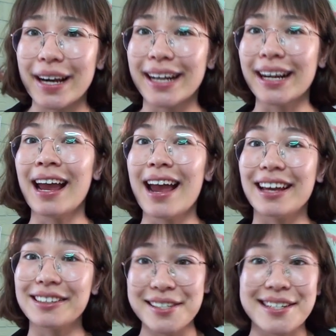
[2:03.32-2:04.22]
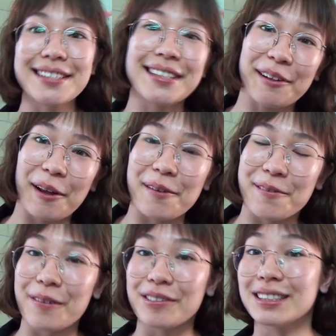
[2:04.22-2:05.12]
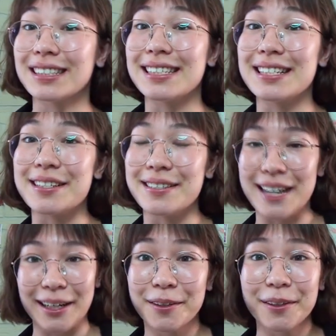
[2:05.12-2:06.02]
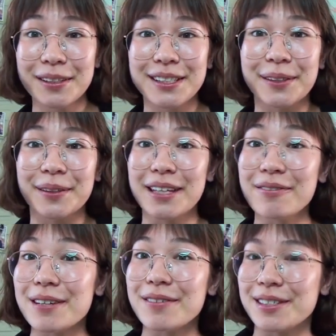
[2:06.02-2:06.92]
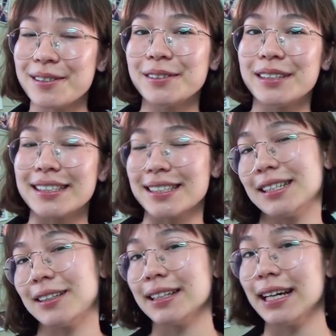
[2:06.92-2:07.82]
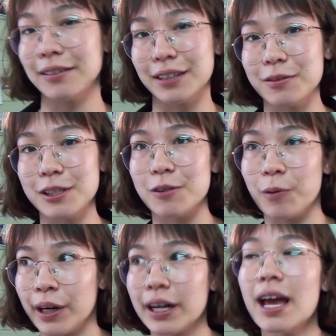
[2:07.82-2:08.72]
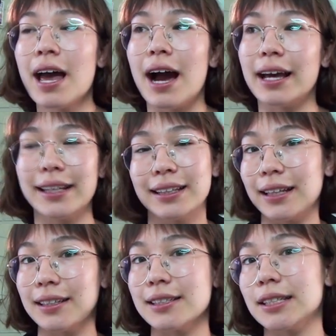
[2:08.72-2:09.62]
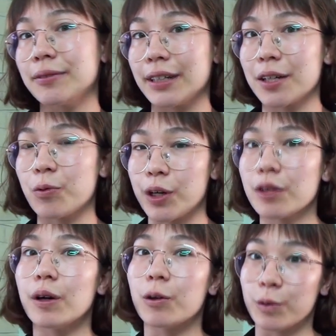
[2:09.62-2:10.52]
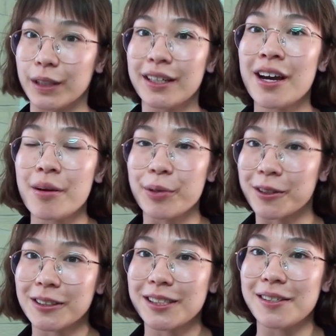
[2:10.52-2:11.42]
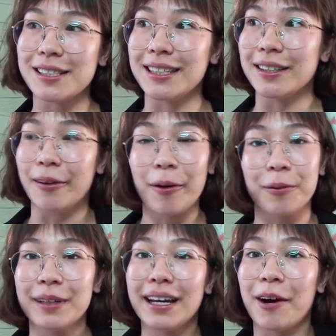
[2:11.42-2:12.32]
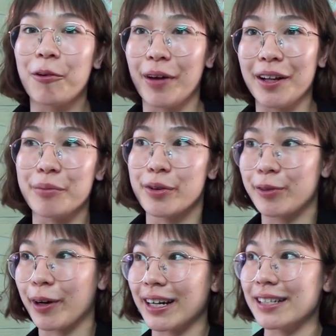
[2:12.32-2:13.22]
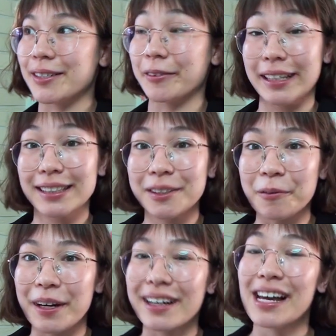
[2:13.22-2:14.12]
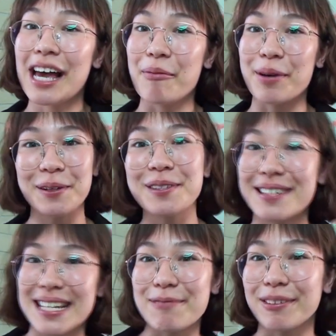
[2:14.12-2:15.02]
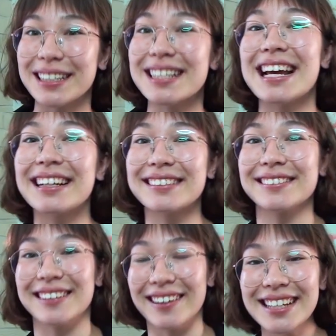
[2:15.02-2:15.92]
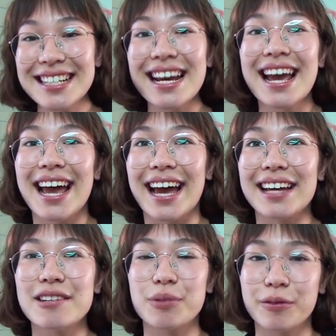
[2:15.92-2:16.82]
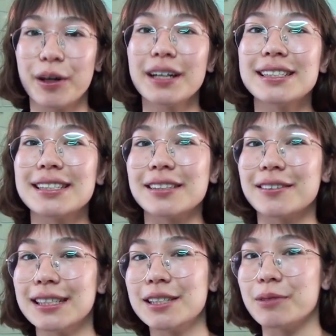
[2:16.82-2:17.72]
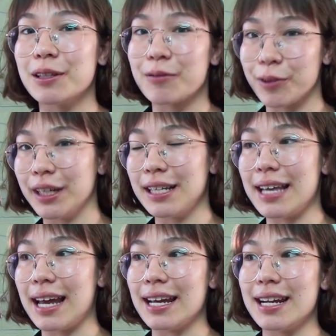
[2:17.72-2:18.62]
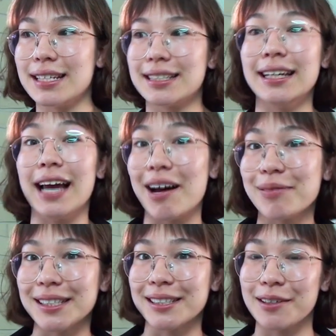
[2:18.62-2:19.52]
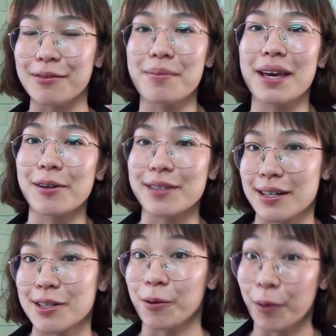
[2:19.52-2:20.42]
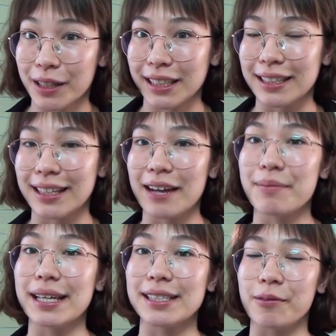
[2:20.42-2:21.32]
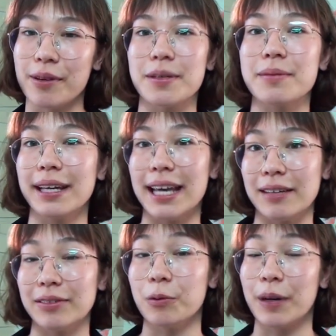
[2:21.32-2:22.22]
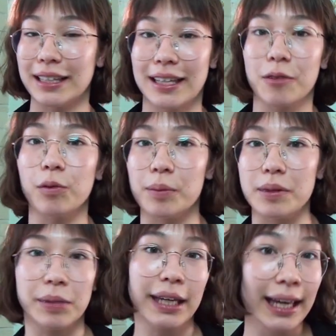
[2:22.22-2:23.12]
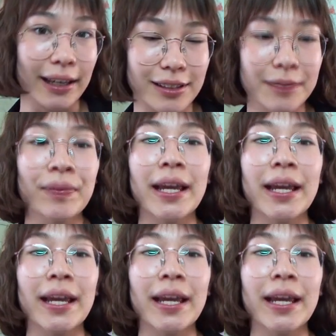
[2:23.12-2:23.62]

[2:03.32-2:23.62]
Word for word: writing, and there's just a lot of references in general, so even if you don't necessarily agree with the work, I think that this is a very worthwhile read, purely to see not only how well Beauvoir integrates the work, but also just for the general knowledge. And Beauvoir disagrees with Freud that it is the absence of a male sexual organ that makes a woman behave the way that a woman behaves.